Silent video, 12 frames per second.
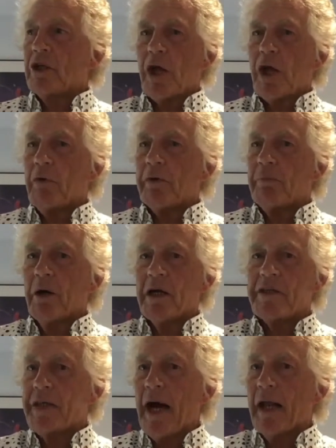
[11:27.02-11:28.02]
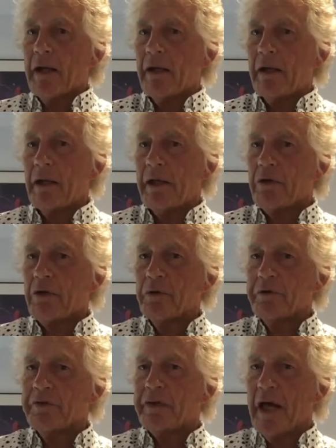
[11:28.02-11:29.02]
show with my son, Elliot
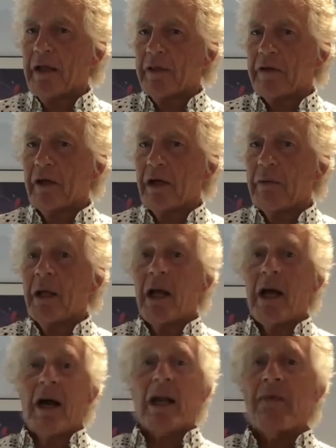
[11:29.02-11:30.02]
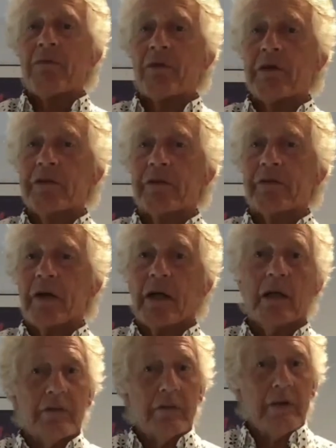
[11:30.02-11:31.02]
Gould's son at the time. I love Christopher.
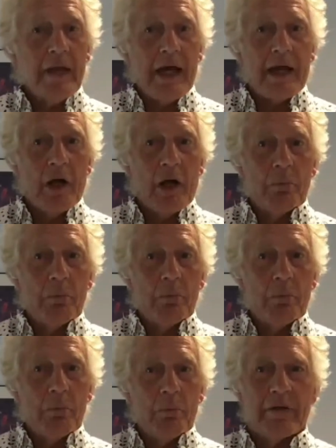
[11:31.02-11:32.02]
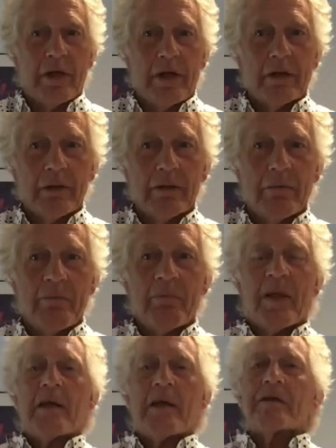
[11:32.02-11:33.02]
So that helped me with a deal.
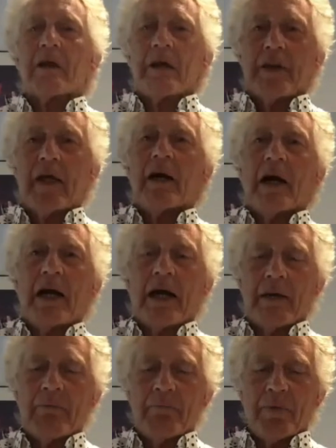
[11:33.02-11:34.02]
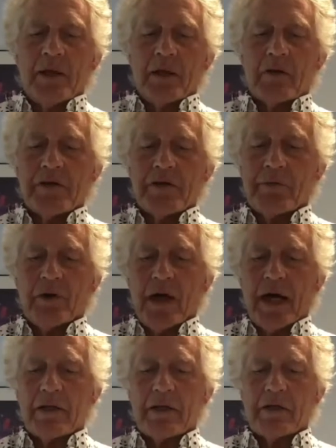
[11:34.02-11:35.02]
So then I had Christopher
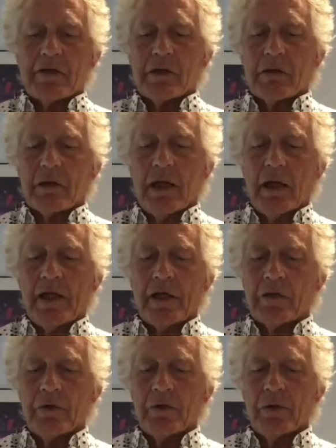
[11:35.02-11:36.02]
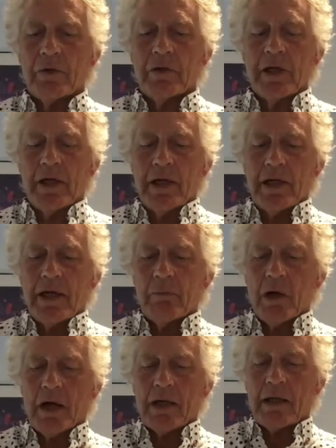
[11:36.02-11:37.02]
Atkins and Elliot Gould,
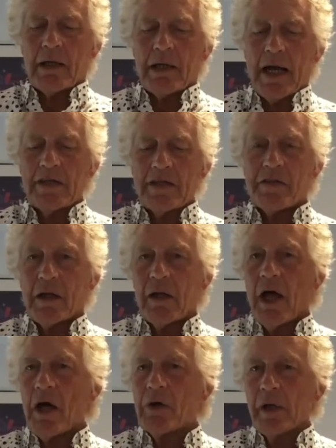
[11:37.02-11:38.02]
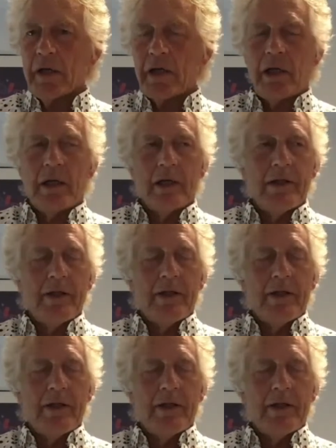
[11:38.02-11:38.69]
and casting locally,